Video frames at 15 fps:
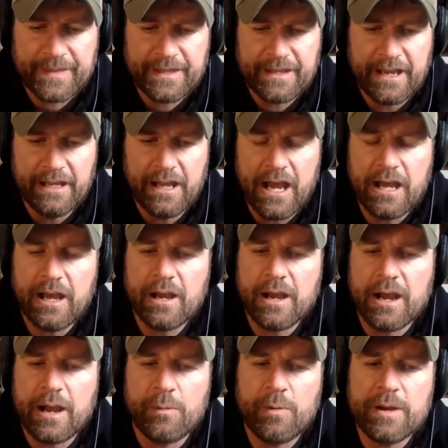I
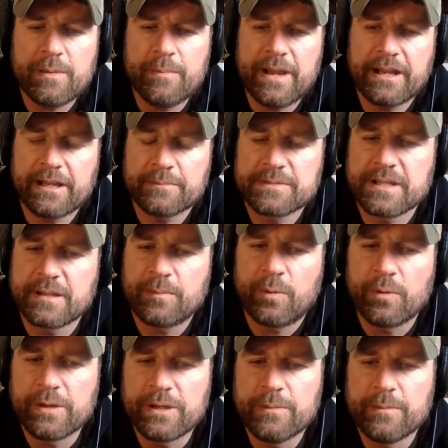want to back up to the
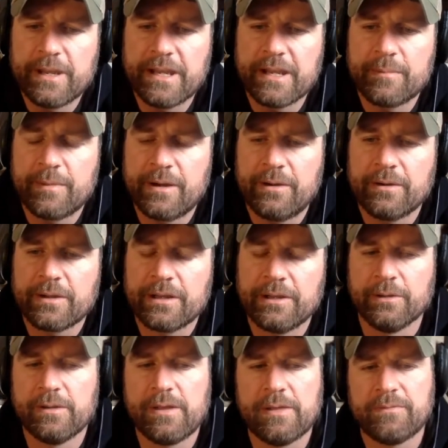point you made about,
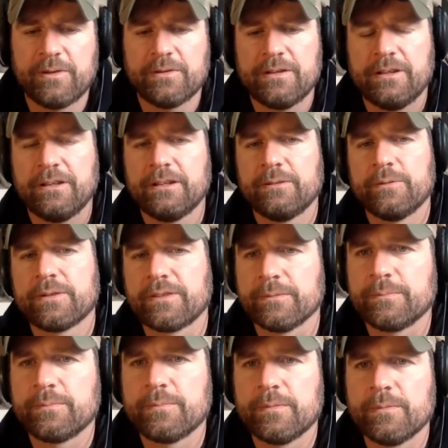if you're dealing with
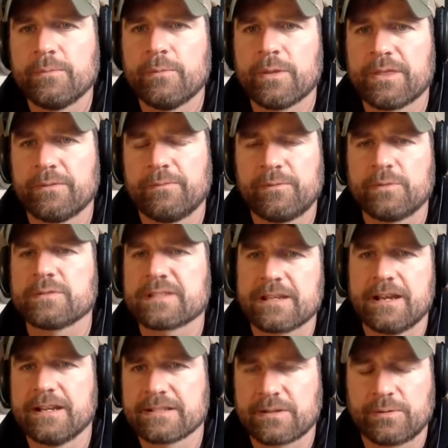a full
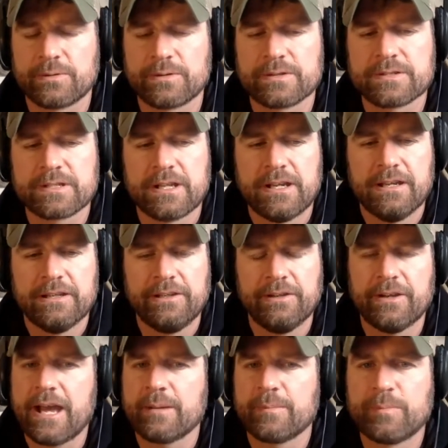size horse, you're
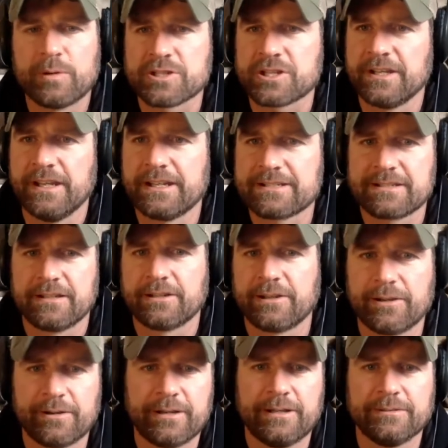not pushing that
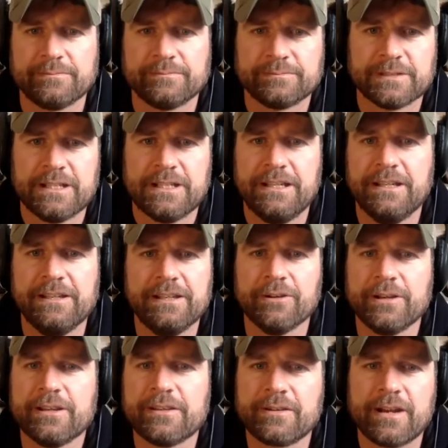sucker around. You're
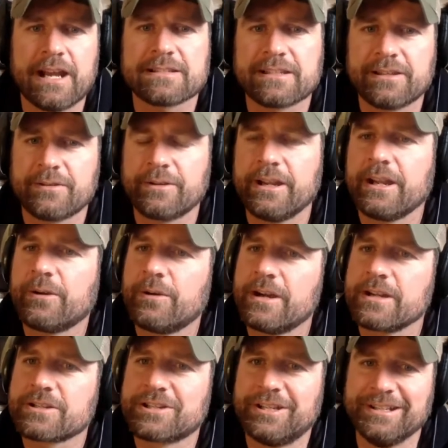either asking the right
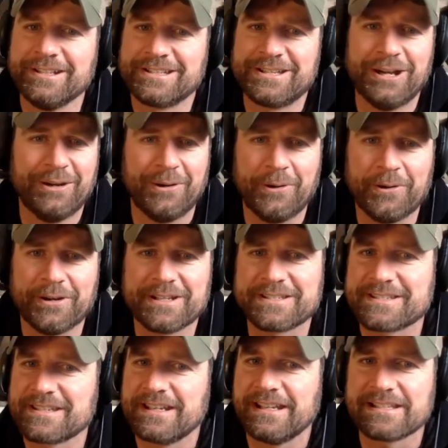questions or
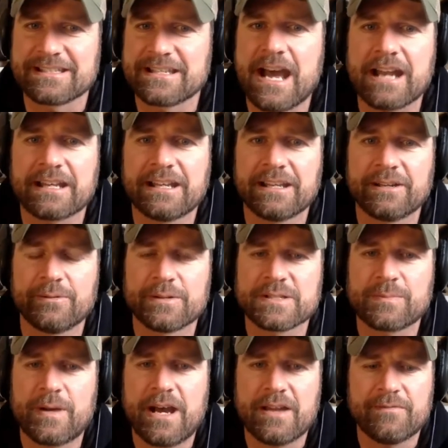it's not going to
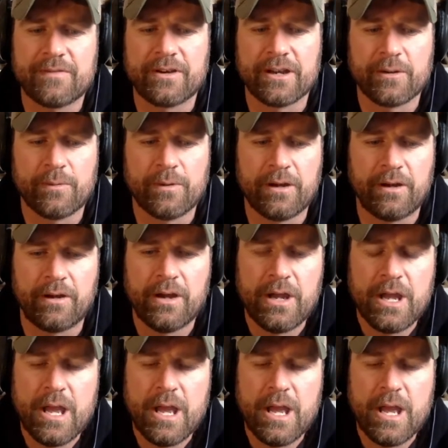respond very well.